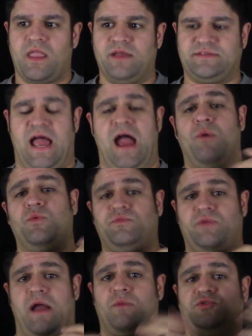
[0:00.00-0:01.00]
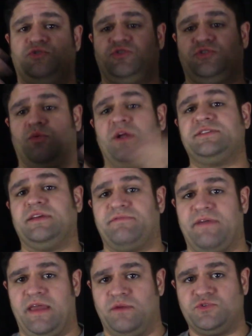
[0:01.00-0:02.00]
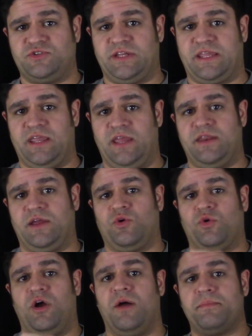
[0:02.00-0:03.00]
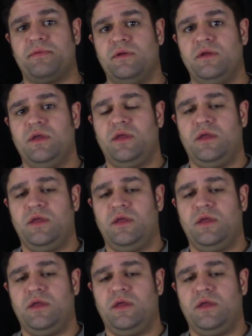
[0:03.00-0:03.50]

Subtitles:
because I was just a wrestling fan. I was just a kid that grew up